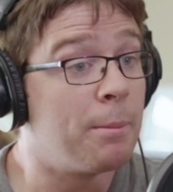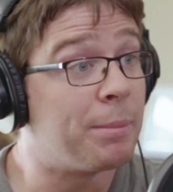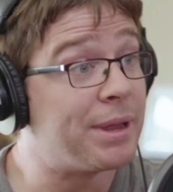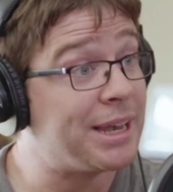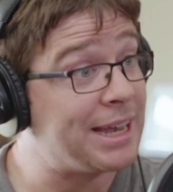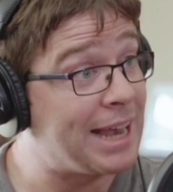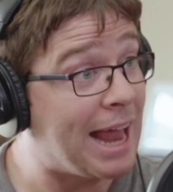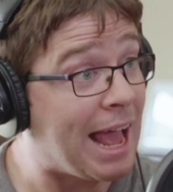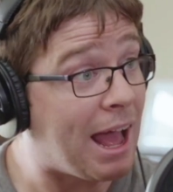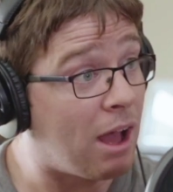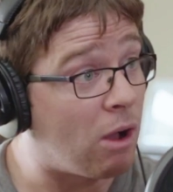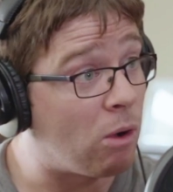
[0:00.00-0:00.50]

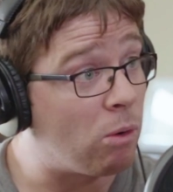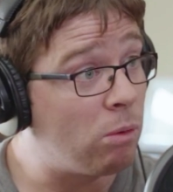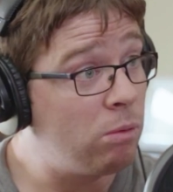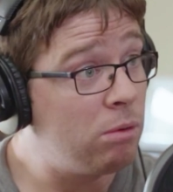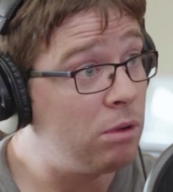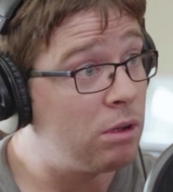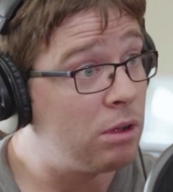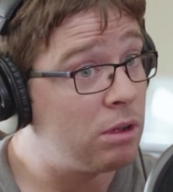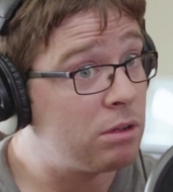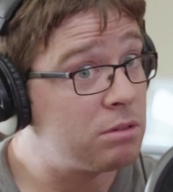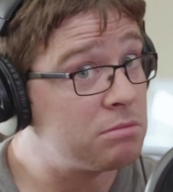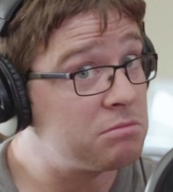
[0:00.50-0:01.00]
But now,
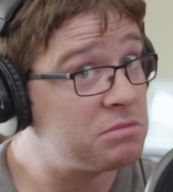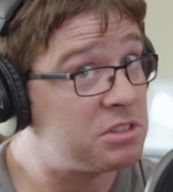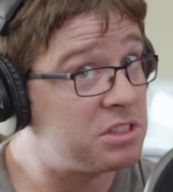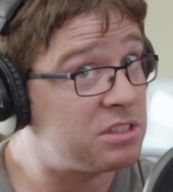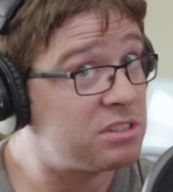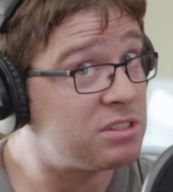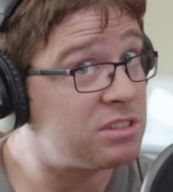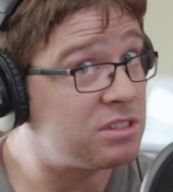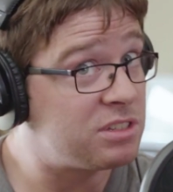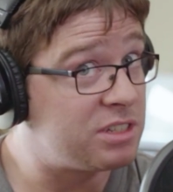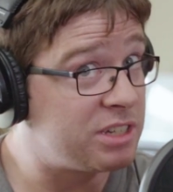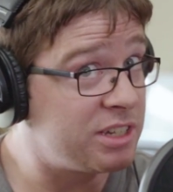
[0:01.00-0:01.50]

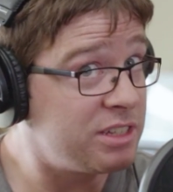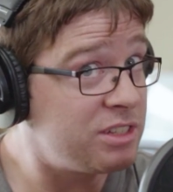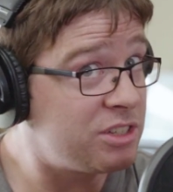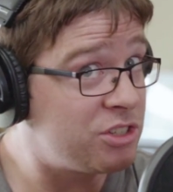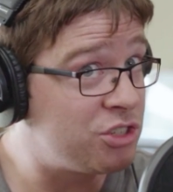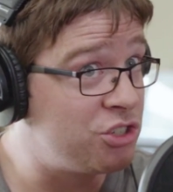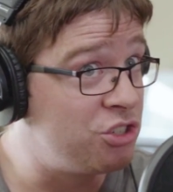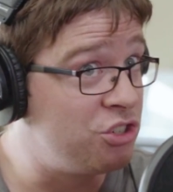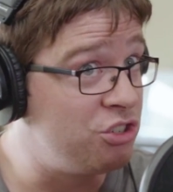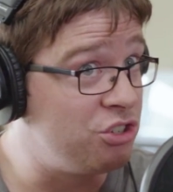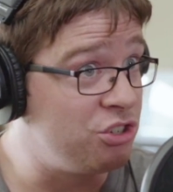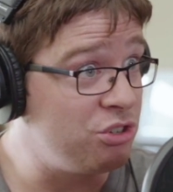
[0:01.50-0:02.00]

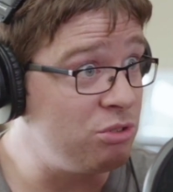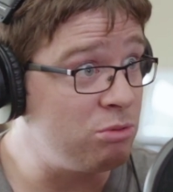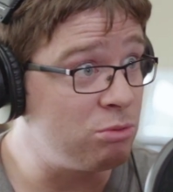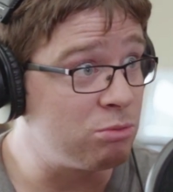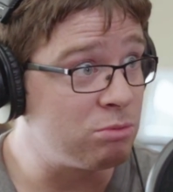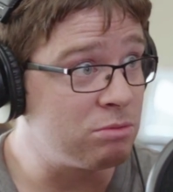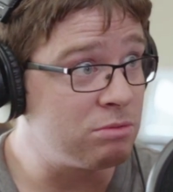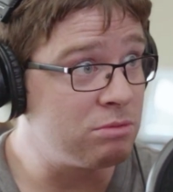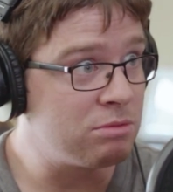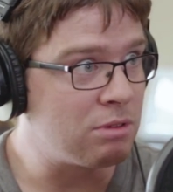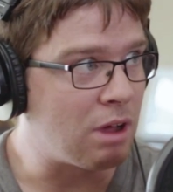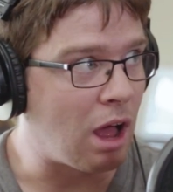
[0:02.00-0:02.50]
since
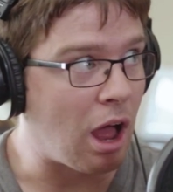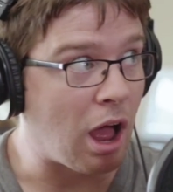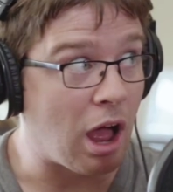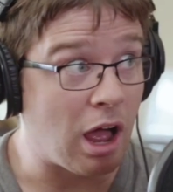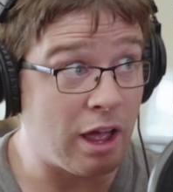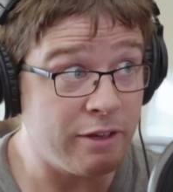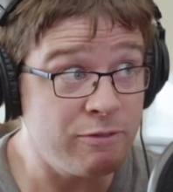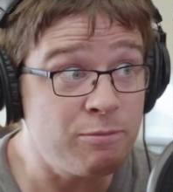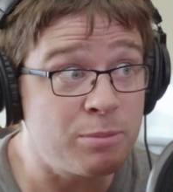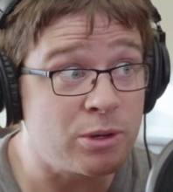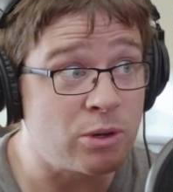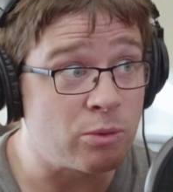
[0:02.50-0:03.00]
June,
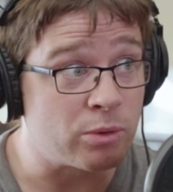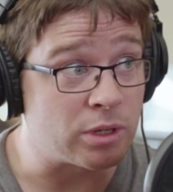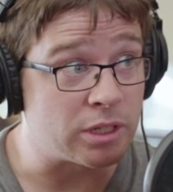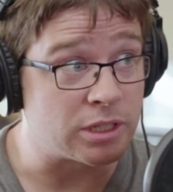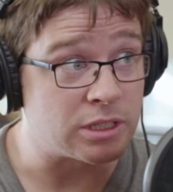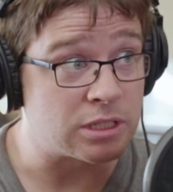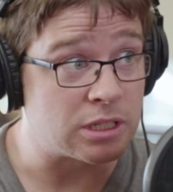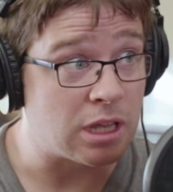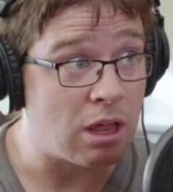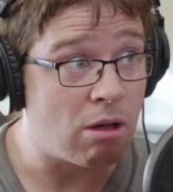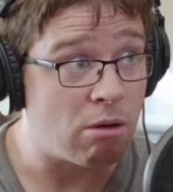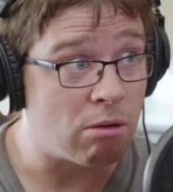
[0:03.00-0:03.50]
I've been
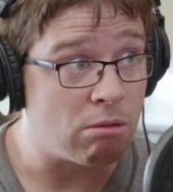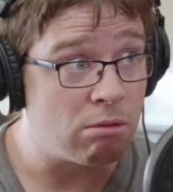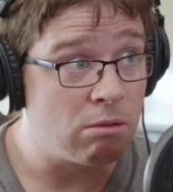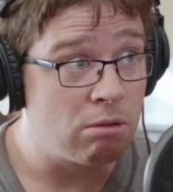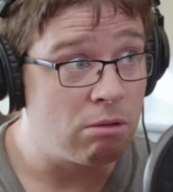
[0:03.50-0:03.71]
really slow.